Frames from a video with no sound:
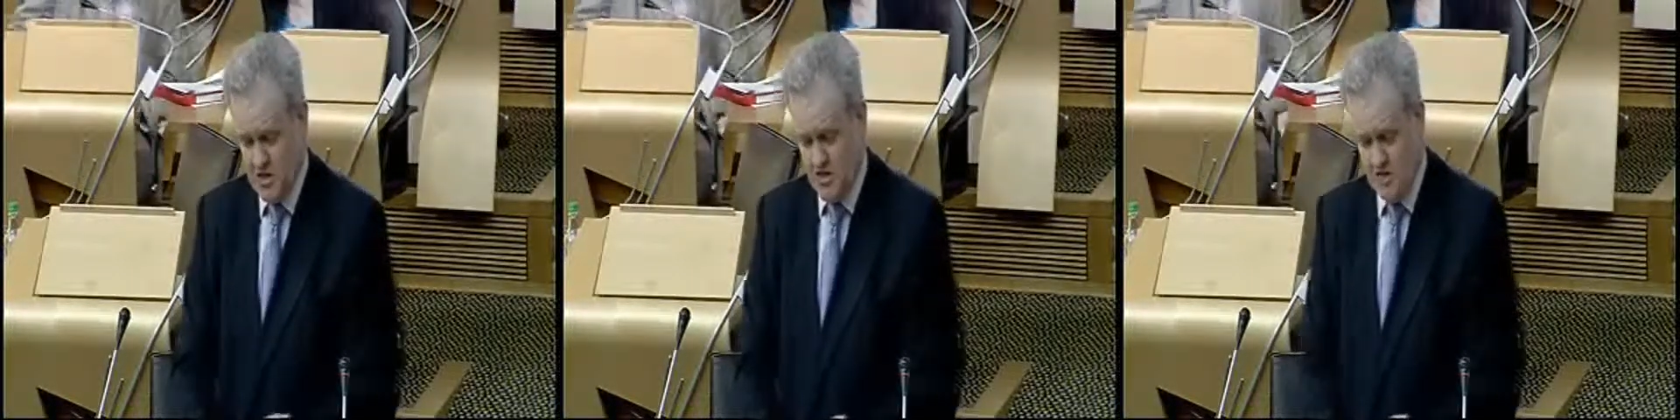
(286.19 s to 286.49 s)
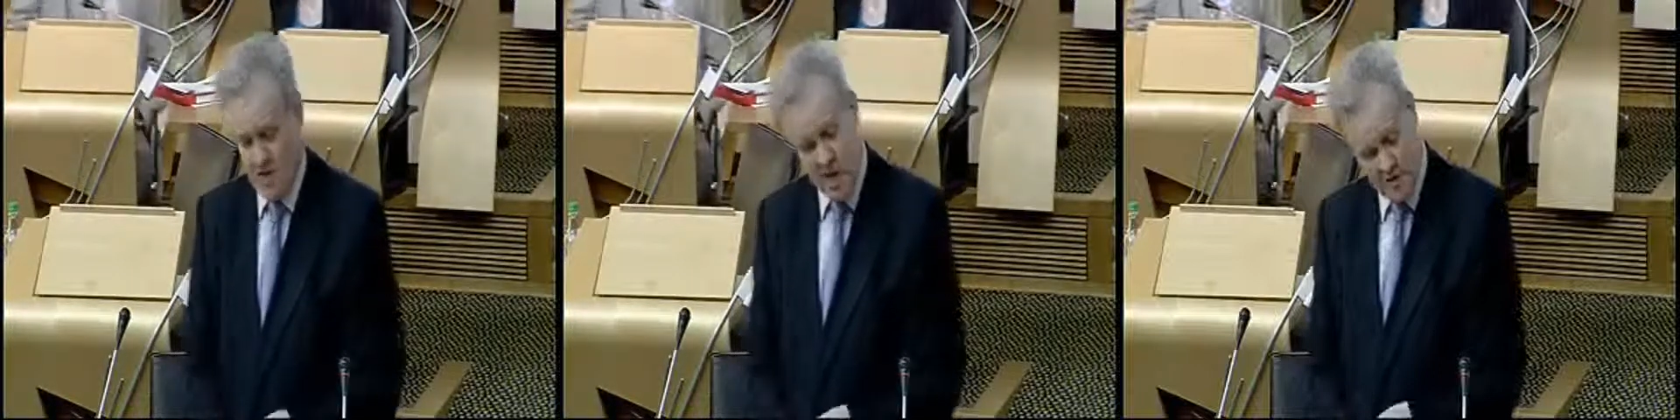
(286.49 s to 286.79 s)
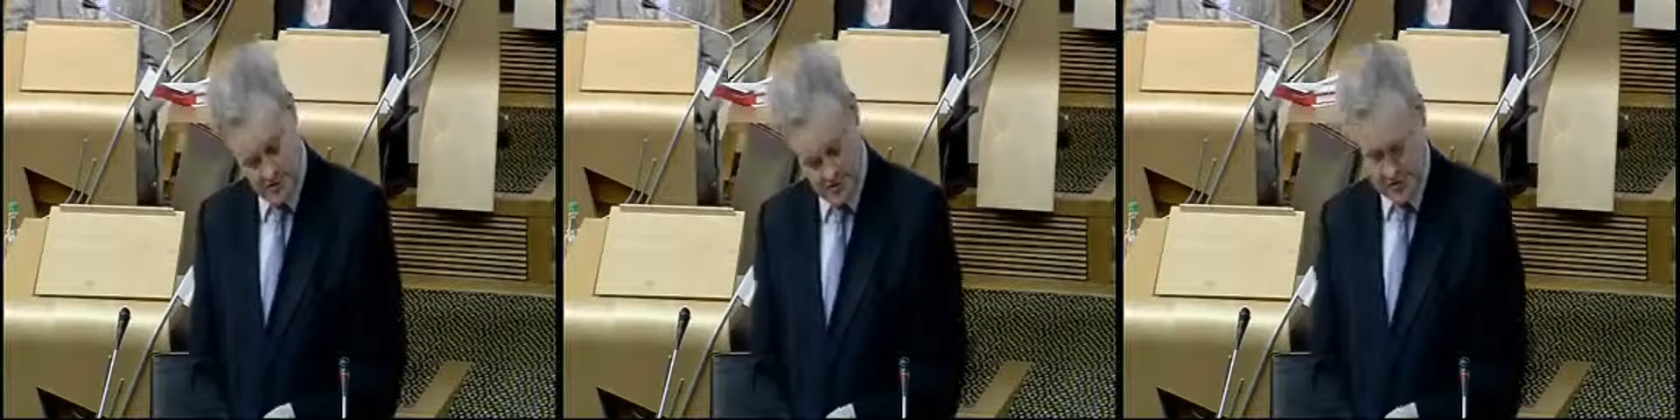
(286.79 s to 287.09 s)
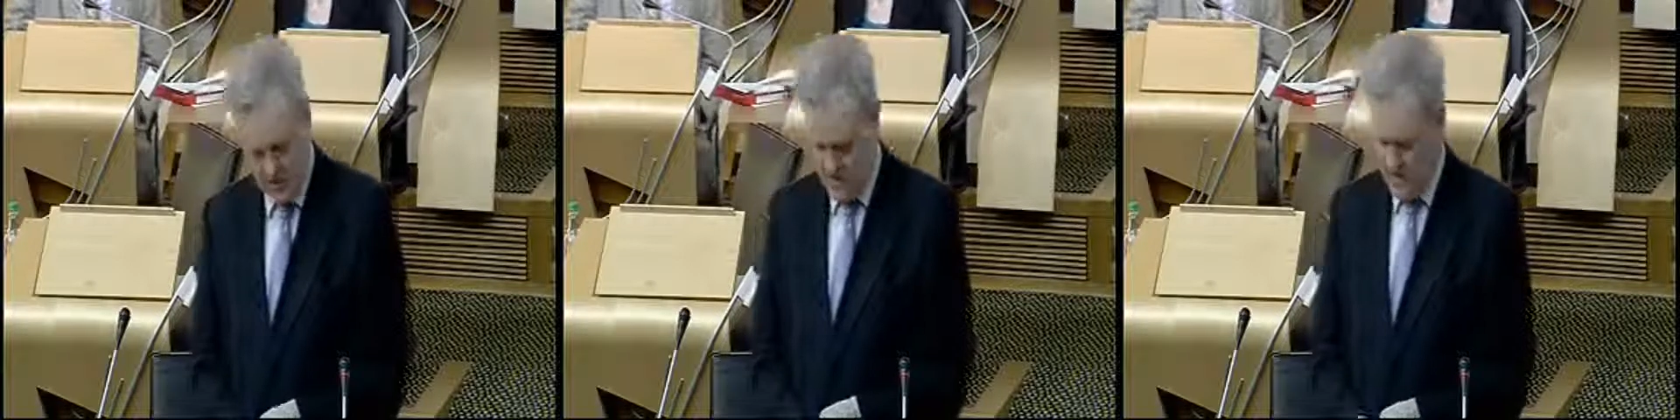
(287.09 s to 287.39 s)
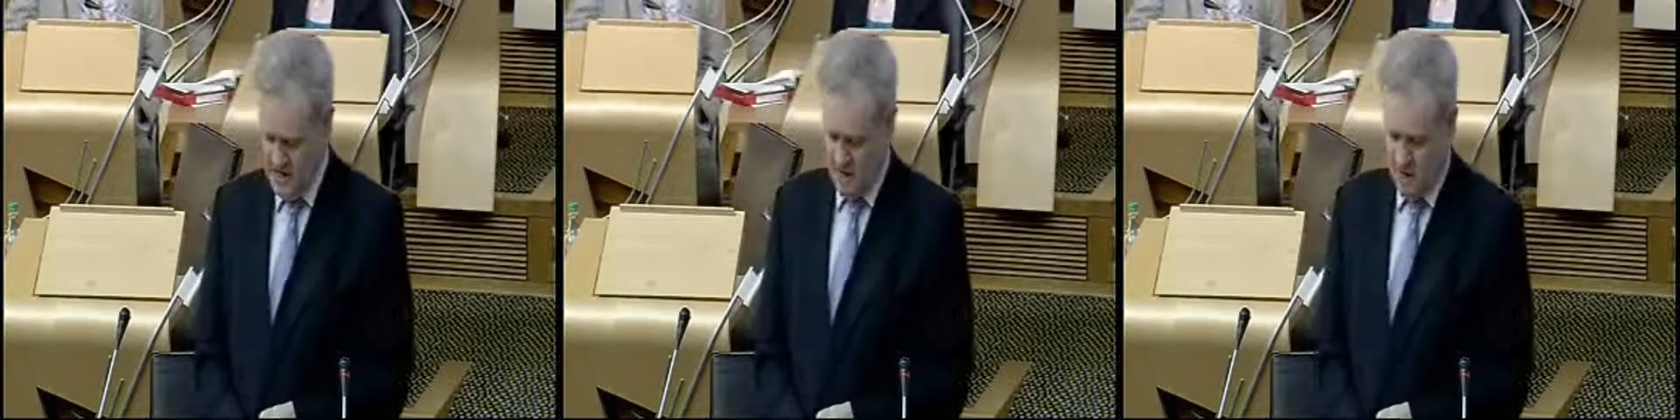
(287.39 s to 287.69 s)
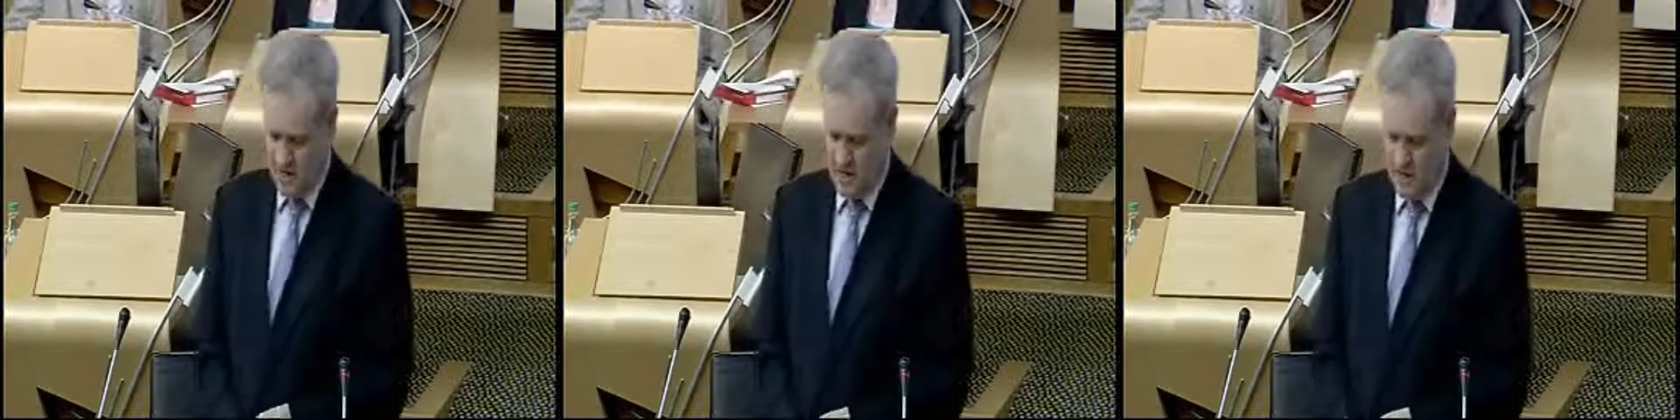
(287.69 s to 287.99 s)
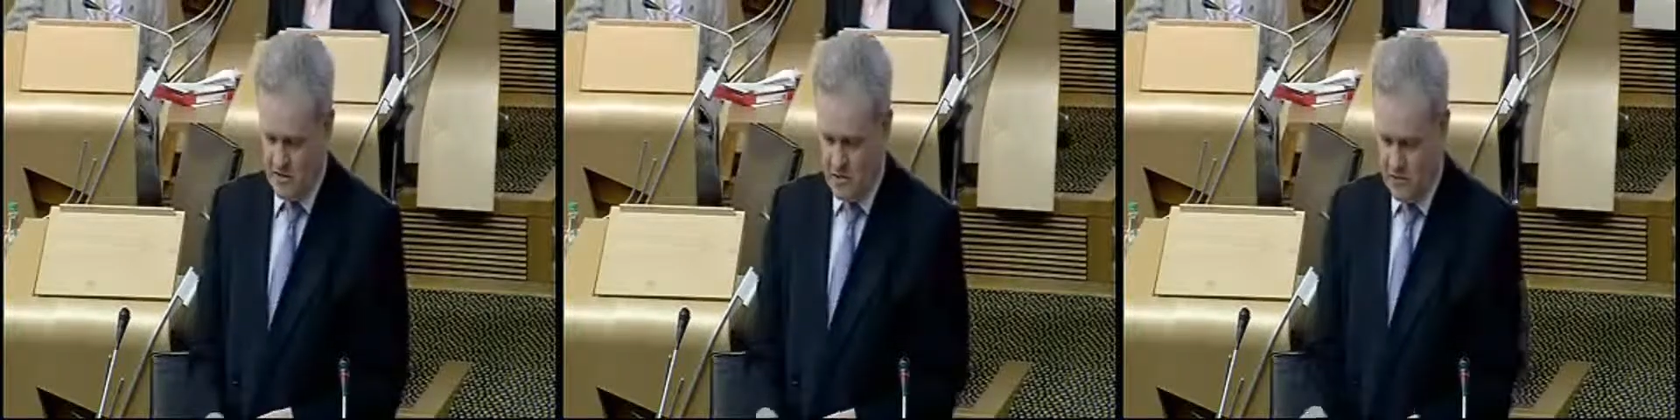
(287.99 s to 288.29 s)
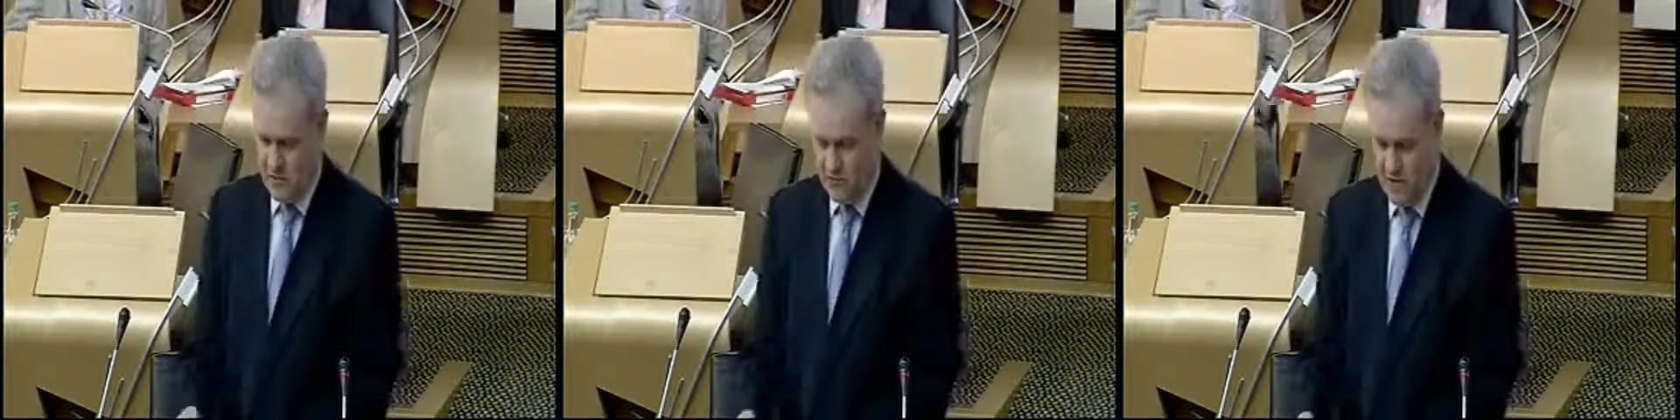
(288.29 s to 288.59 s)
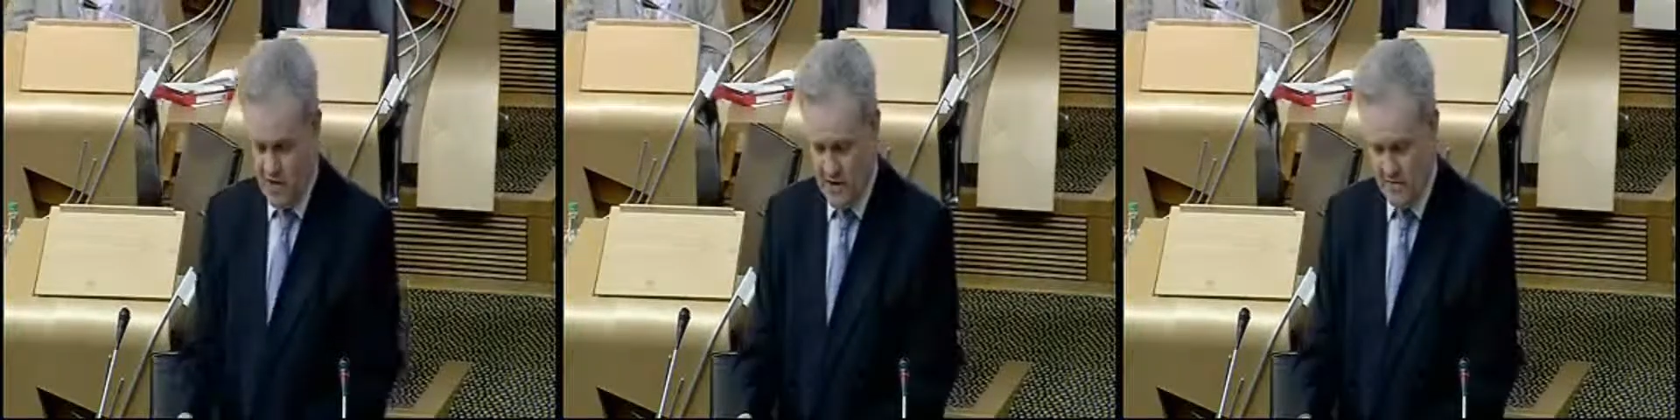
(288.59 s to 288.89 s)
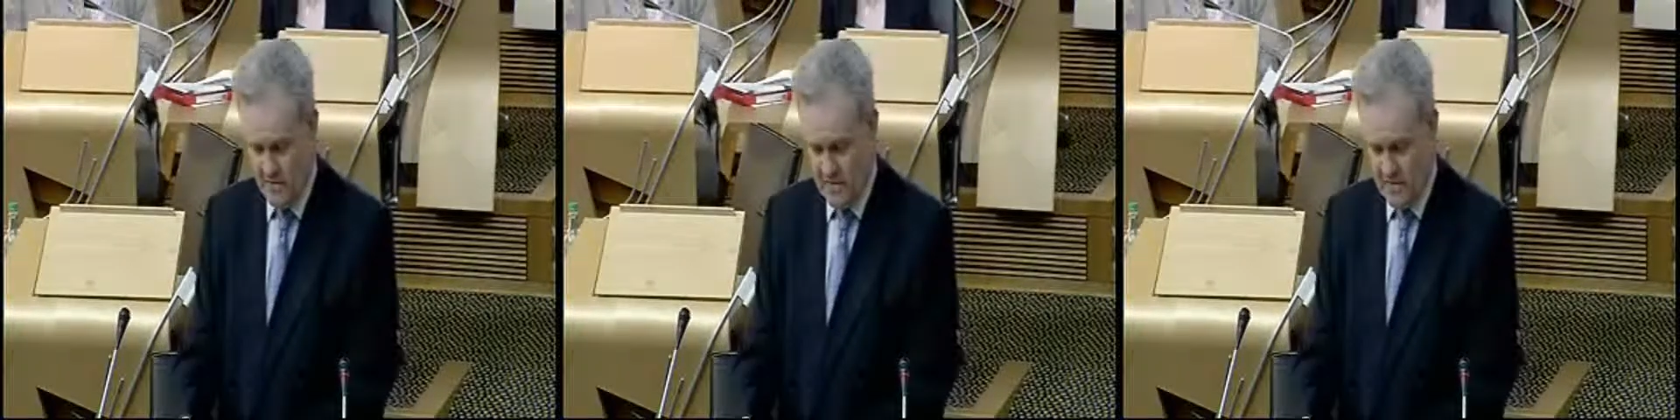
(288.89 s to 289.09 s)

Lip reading: in the current network at the same time.